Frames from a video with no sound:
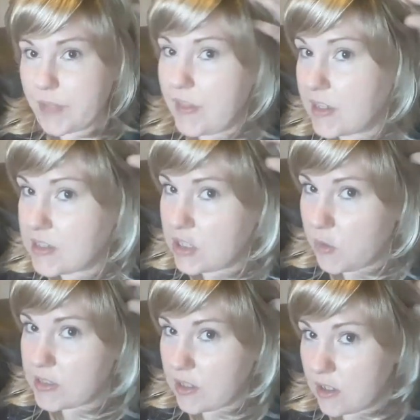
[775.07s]
And that's in
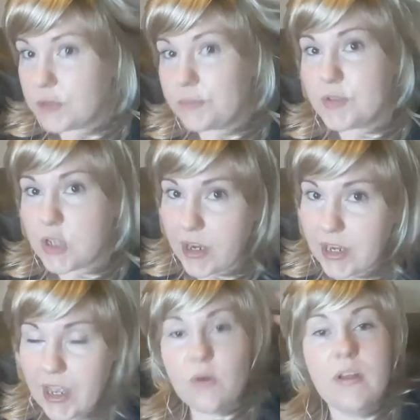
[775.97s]
US dollars. So
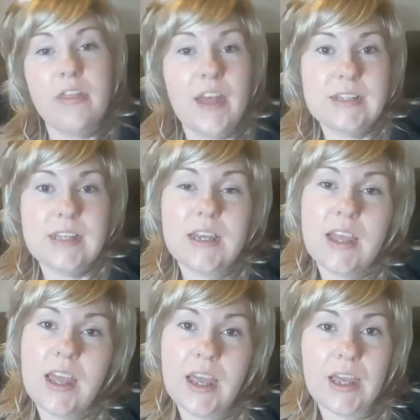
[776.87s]
anyhow, that's it.
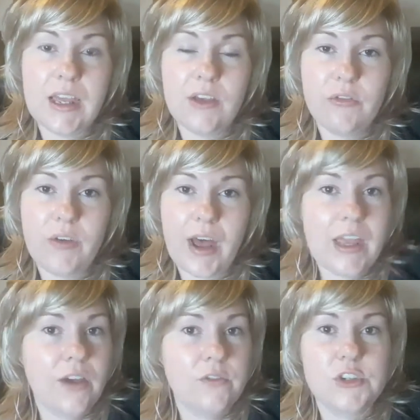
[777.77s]
If I
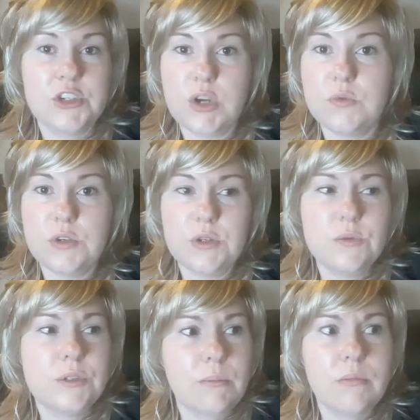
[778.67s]
have shown you
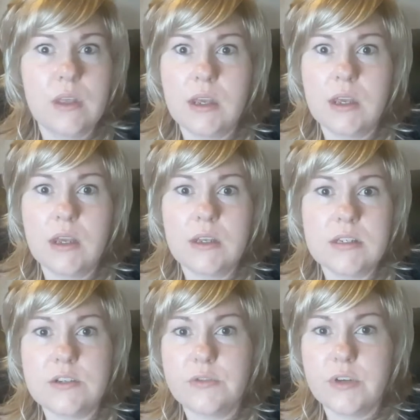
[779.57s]
something
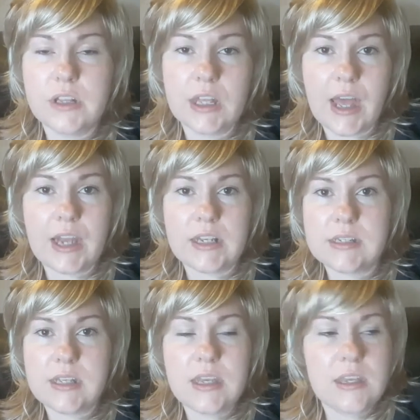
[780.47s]
different that you
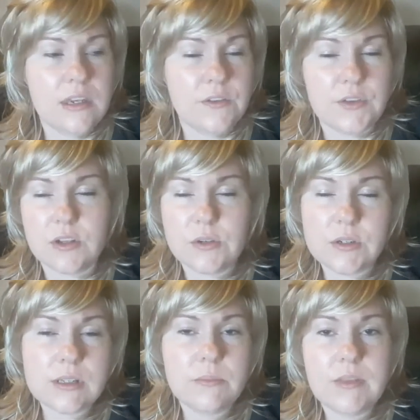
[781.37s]
hadn't seen, if you
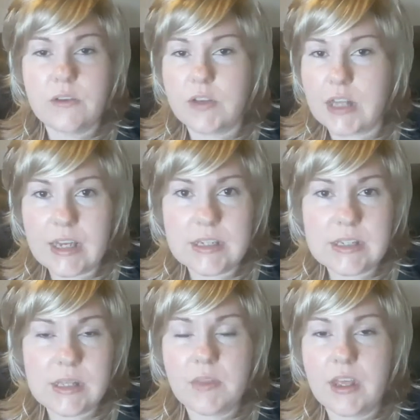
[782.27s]
learned something, if you liked
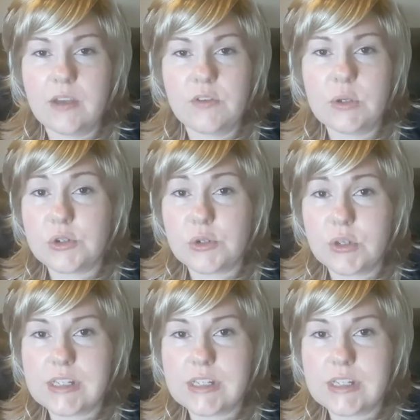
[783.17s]
something, if you enjoyed